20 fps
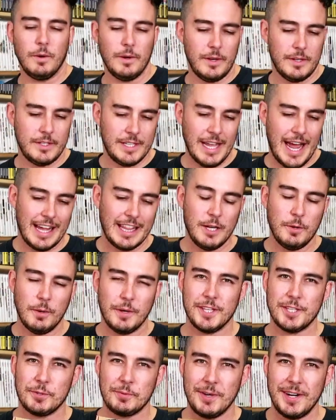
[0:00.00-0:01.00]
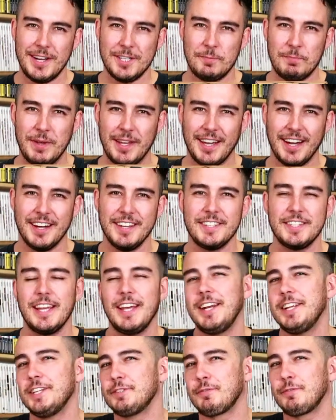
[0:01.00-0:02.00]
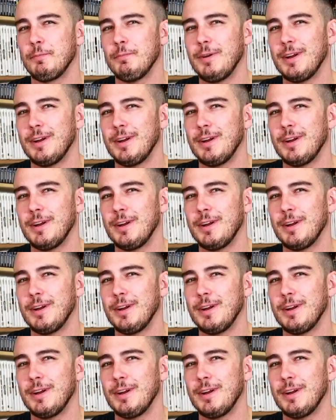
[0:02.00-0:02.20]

exactly what this one is, because it is from